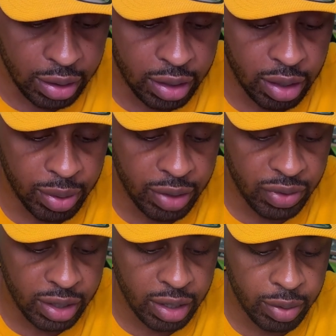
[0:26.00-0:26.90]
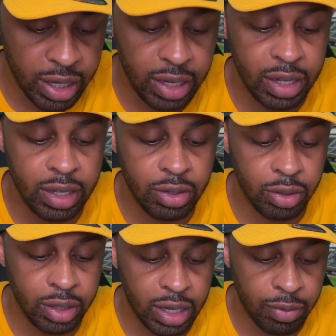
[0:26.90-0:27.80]
Gave 8 hits and
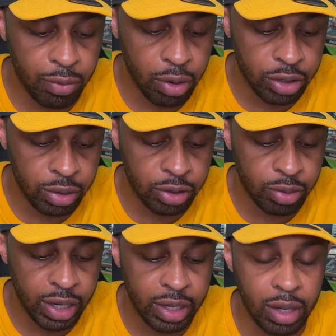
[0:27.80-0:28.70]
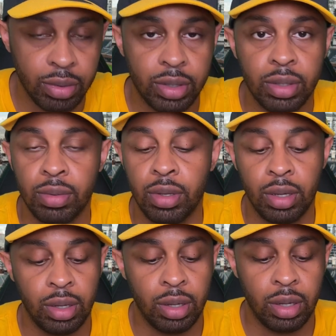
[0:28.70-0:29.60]
only got 4 strikeouts.
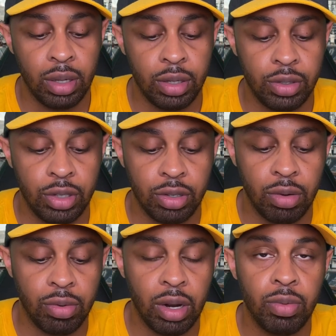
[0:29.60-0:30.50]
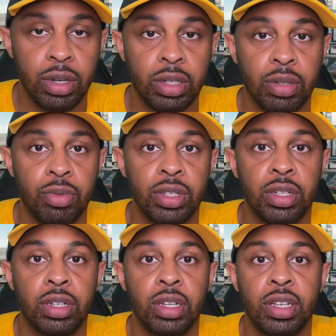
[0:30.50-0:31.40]
Just overall, wasn't
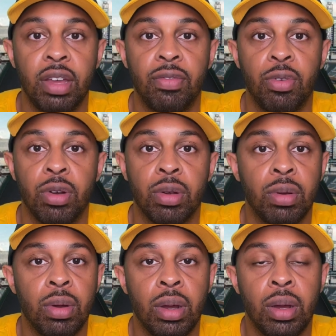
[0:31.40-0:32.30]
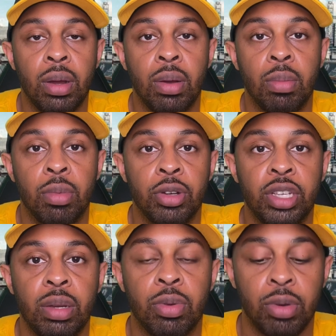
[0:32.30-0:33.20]
a good game for
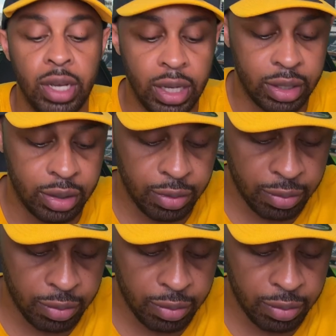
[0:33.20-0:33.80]
Martin Perez.